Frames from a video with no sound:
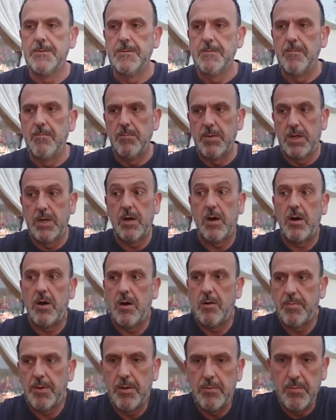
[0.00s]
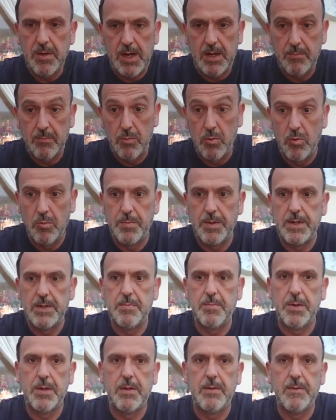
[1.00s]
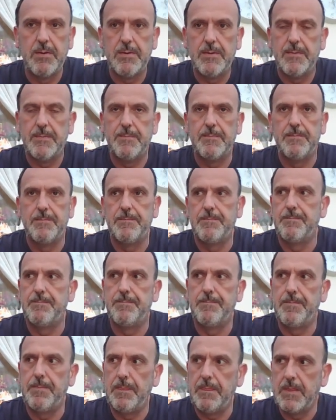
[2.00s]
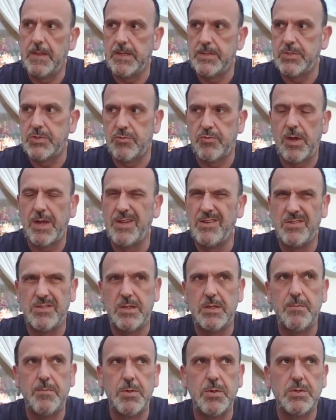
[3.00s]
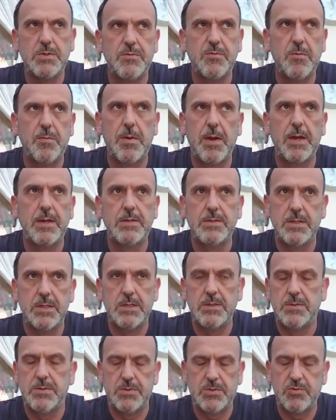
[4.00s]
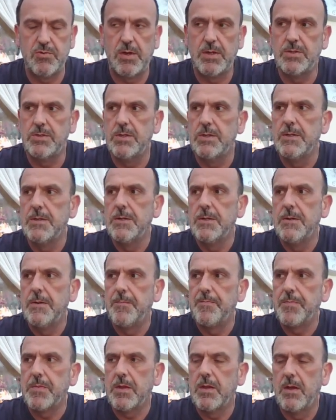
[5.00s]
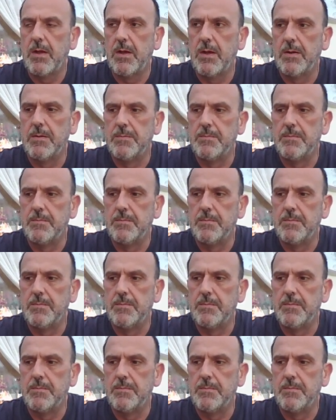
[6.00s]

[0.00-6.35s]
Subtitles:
macabre and morbid, but a strangely beautiful place. It is strange. I